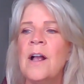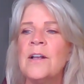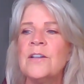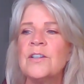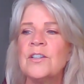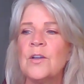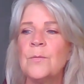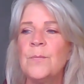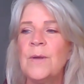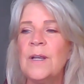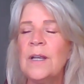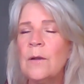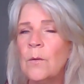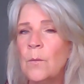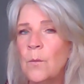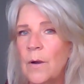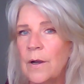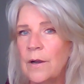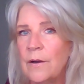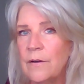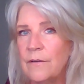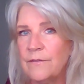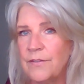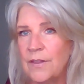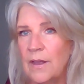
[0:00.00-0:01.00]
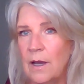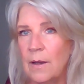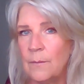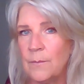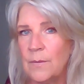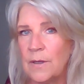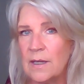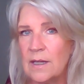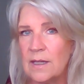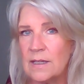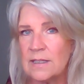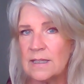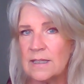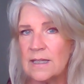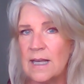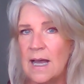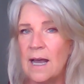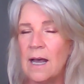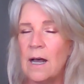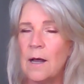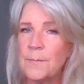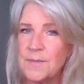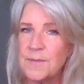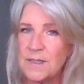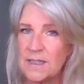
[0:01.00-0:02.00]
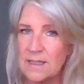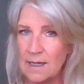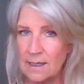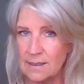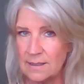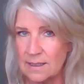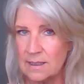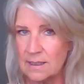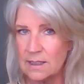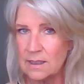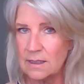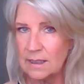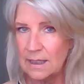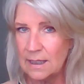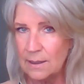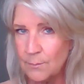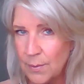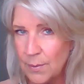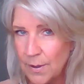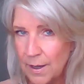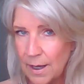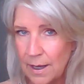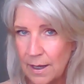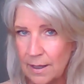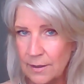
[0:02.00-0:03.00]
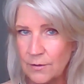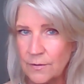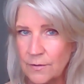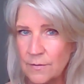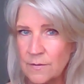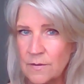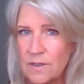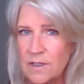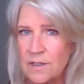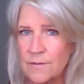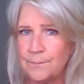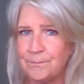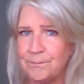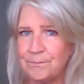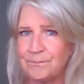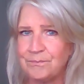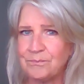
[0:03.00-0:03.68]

So being aware of that because that upsets sleep patterns.